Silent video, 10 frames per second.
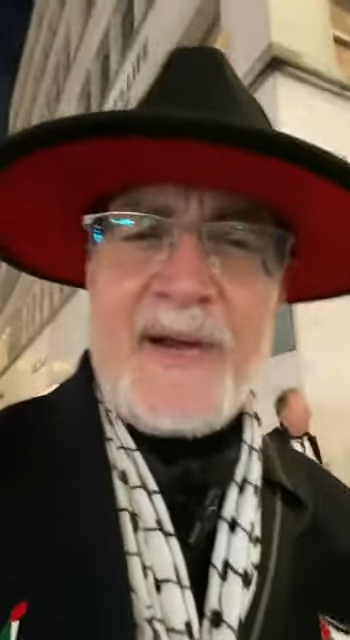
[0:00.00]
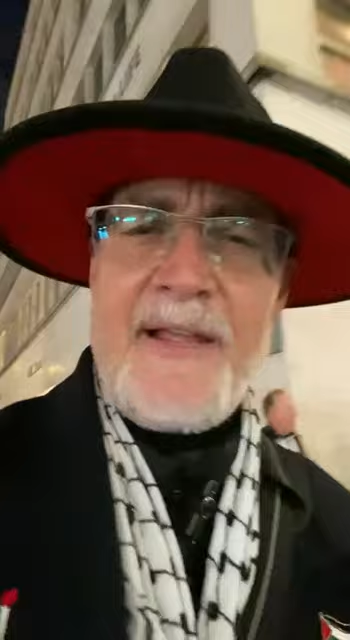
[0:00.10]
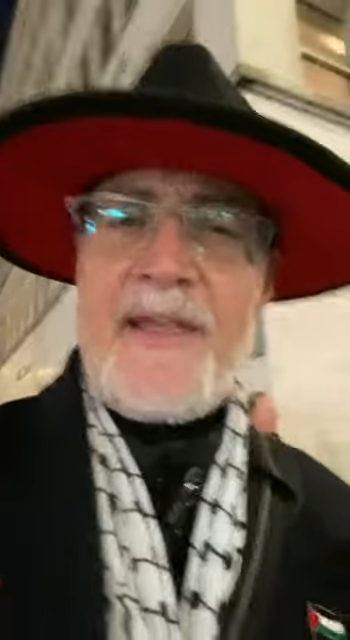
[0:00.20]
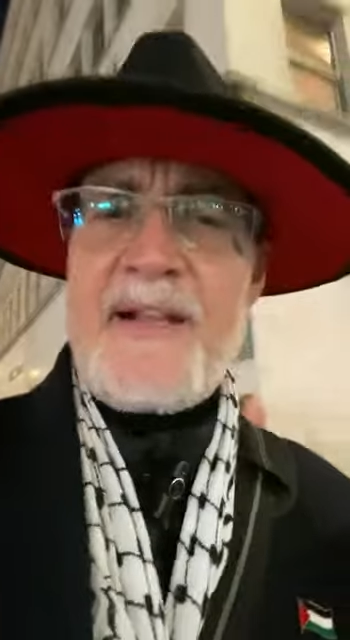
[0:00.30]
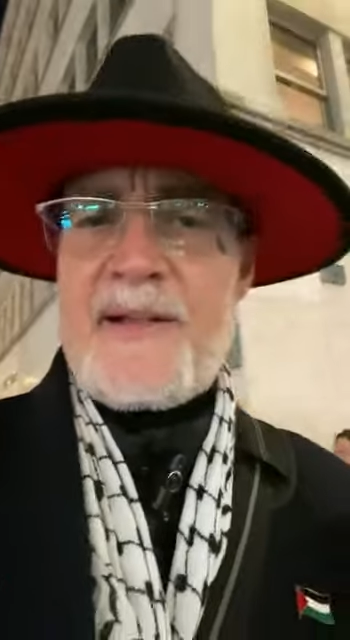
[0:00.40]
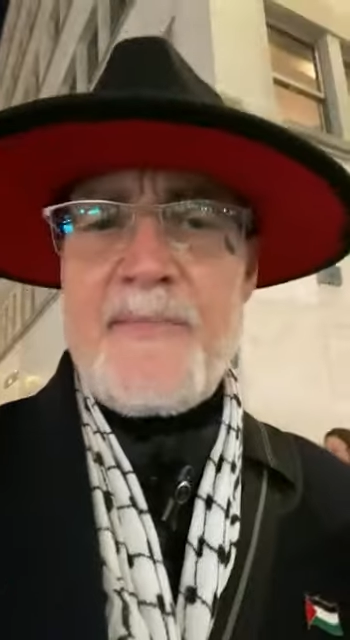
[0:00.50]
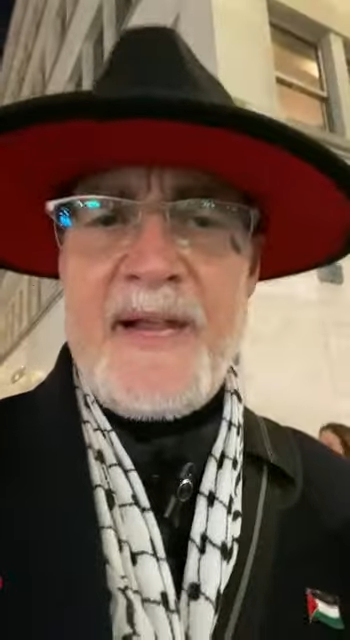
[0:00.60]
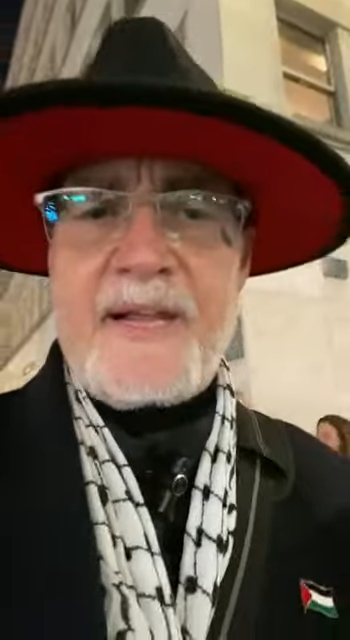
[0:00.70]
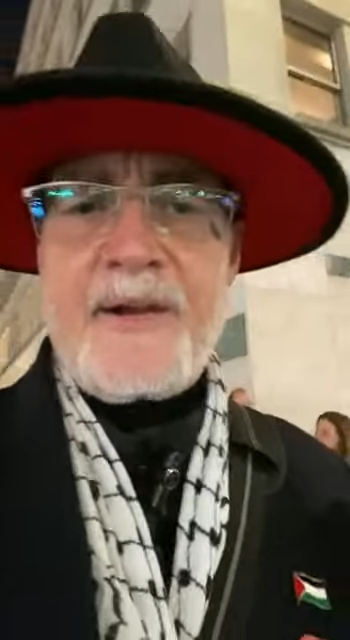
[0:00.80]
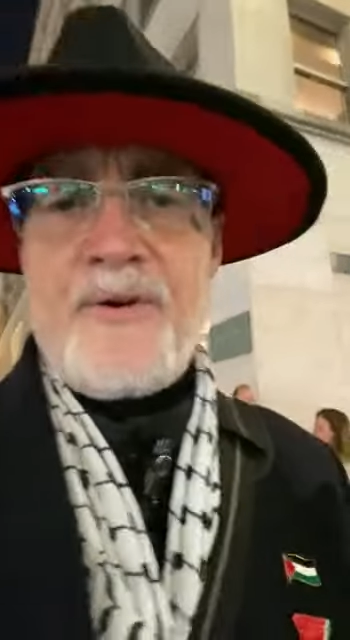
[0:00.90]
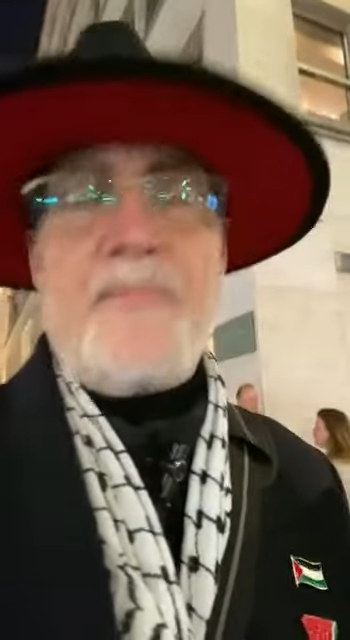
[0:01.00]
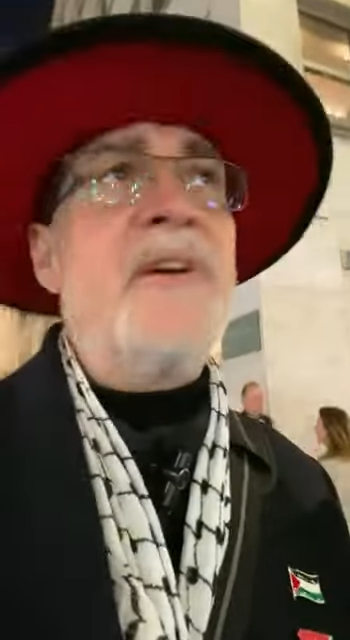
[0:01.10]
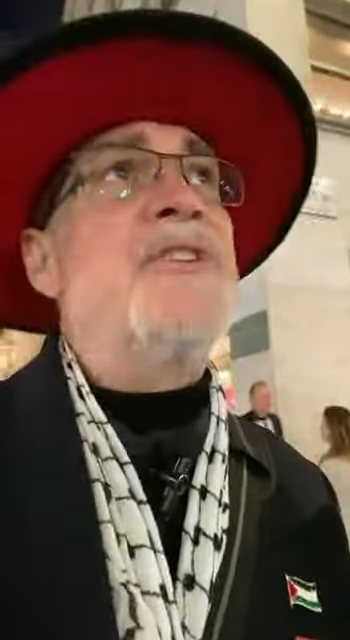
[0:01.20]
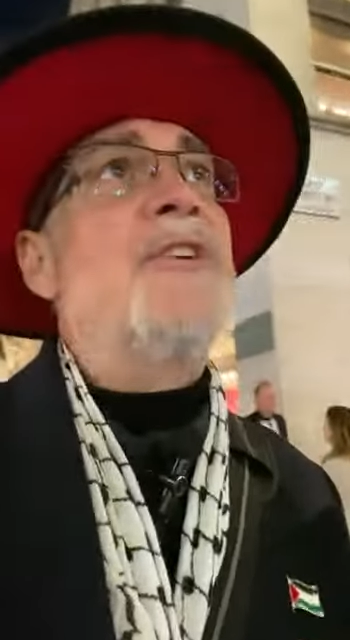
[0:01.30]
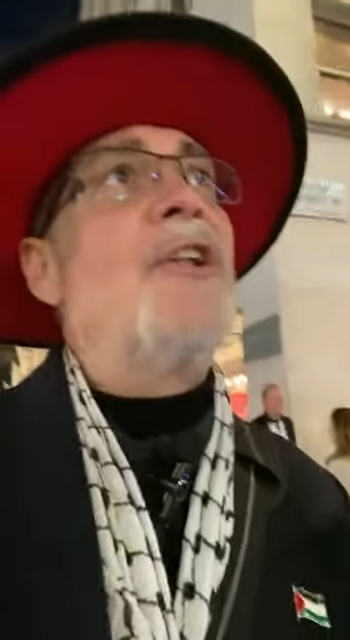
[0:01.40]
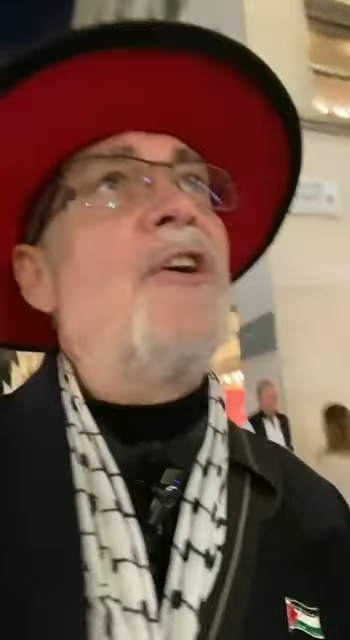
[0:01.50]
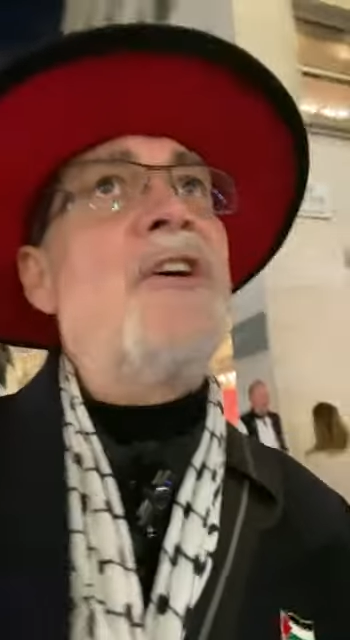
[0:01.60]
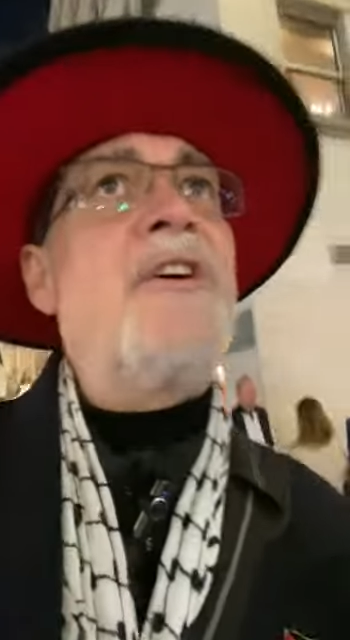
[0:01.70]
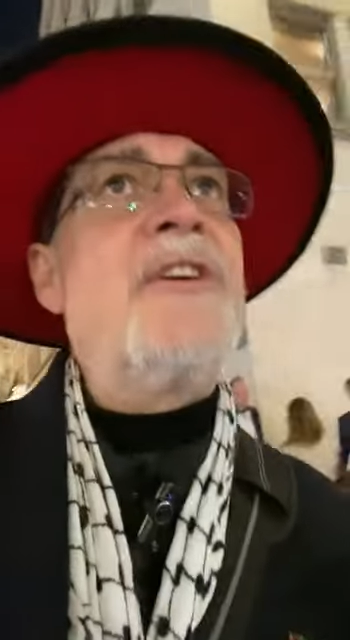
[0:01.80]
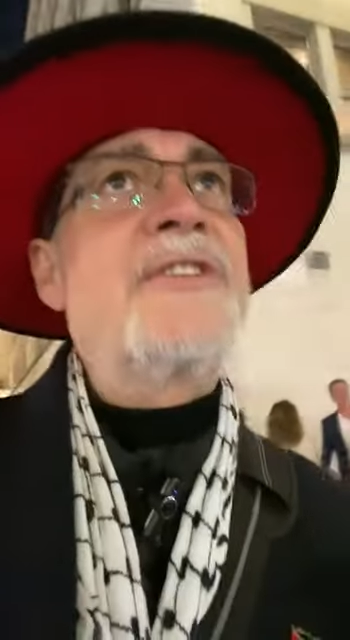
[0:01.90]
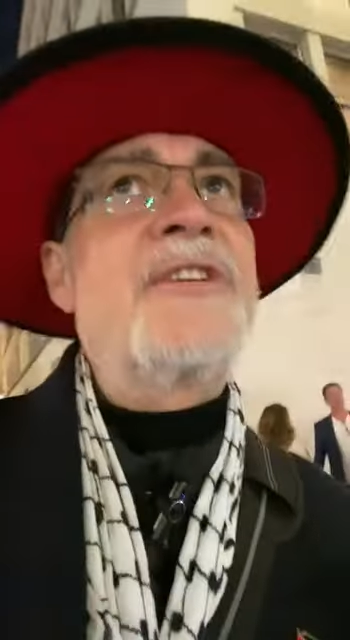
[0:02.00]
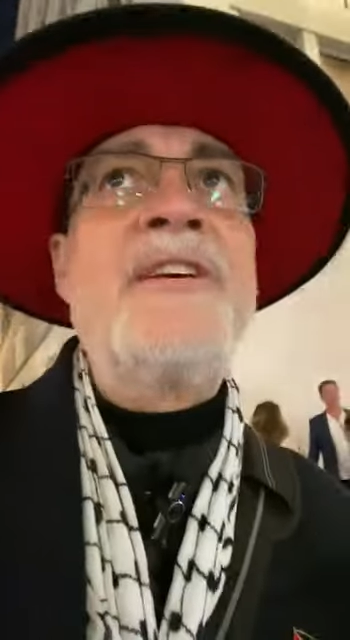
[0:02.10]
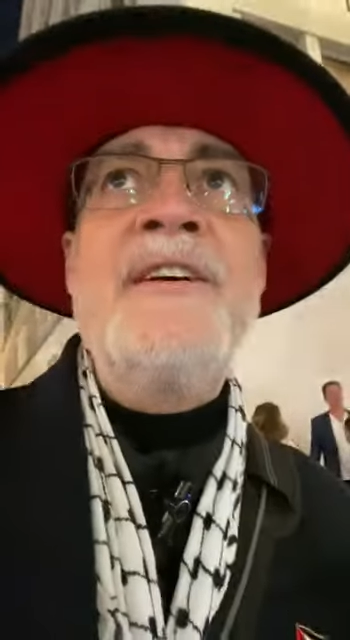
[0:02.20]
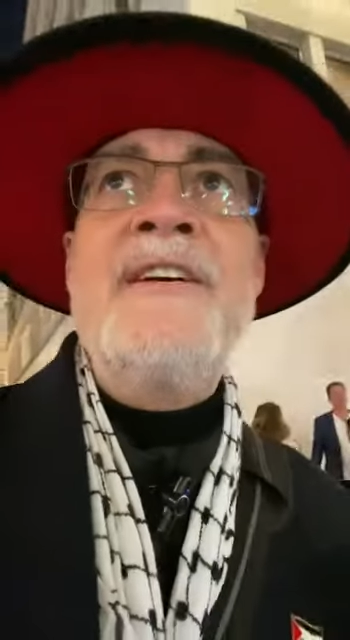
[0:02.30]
I think they're making a whole bunch of laws